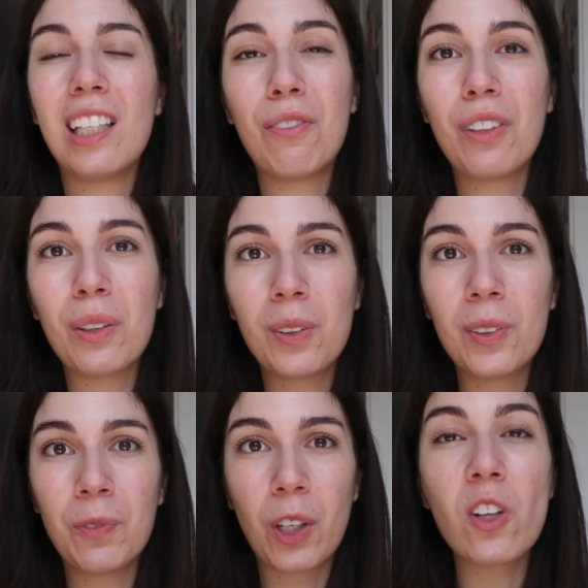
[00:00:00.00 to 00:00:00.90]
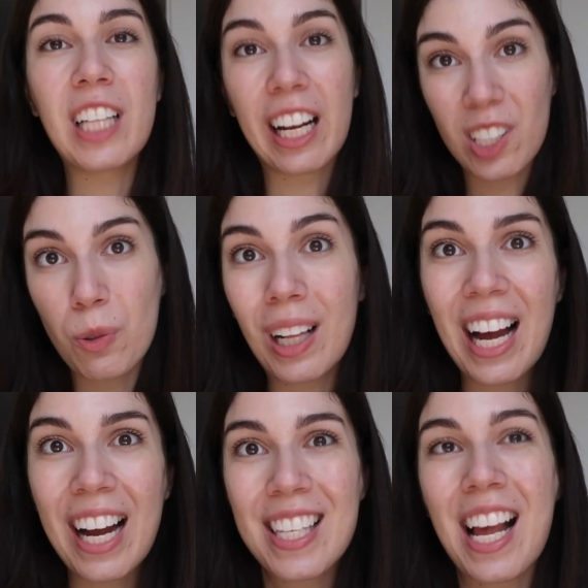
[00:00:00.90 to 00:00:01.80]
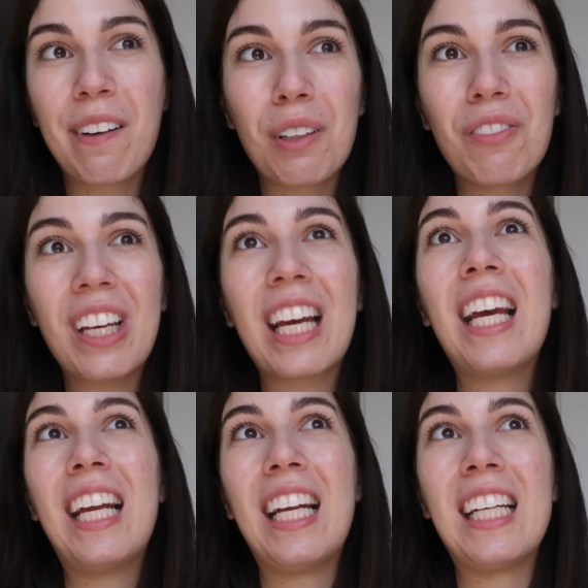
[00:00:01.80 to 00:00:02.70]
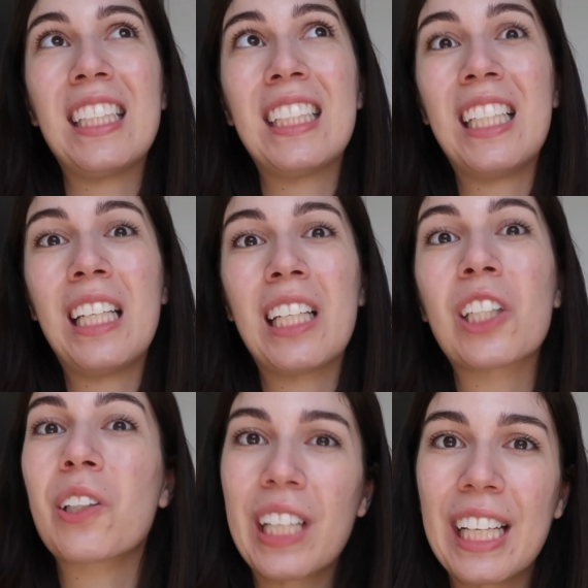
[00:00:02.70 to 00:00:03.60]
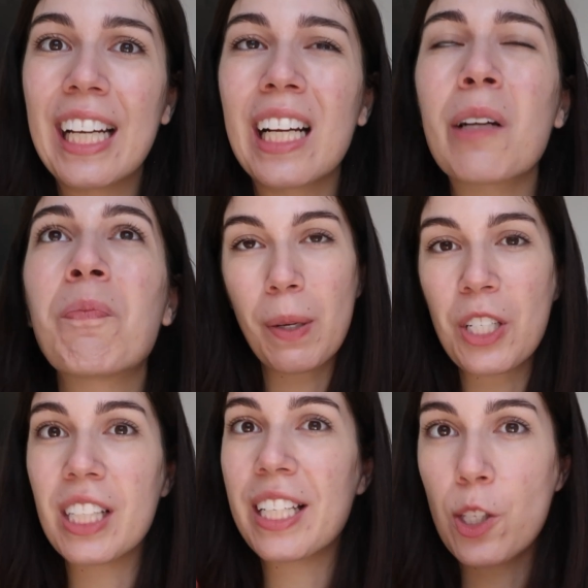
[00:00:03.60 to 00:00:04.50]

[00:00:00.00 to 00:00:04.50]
If you contextualize everything in the Korean, especially in